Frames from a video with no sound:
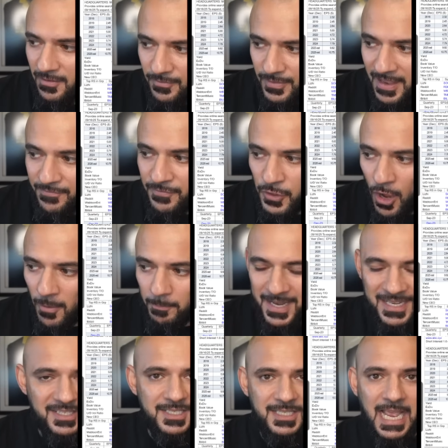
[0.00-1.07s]
They've not
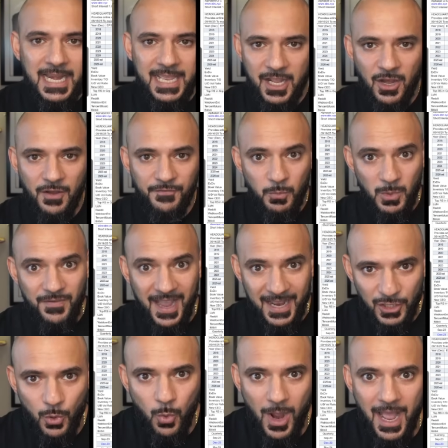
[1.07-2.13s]
been selling off, and we've had
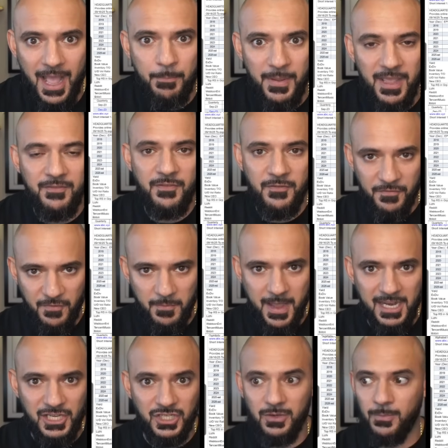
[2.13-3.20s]
quite a bit of
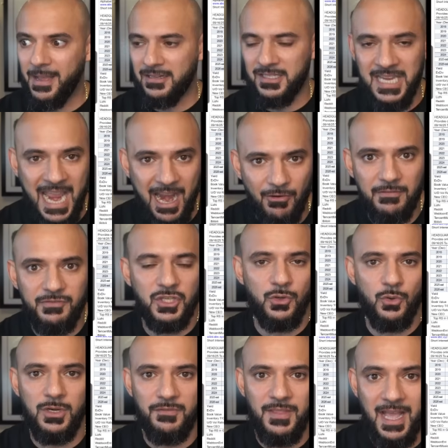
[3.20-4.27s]
information about tariffs and
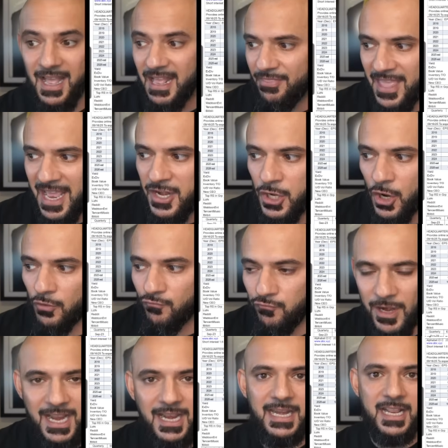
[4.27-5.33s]
all of that. They're not
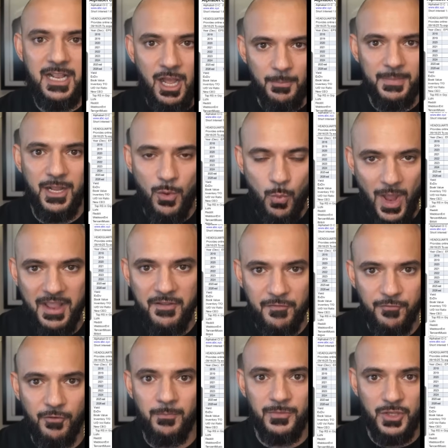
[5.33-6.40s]
really coming away
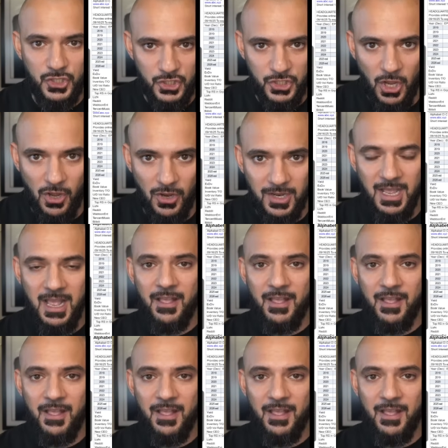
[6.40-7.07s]
from the stock.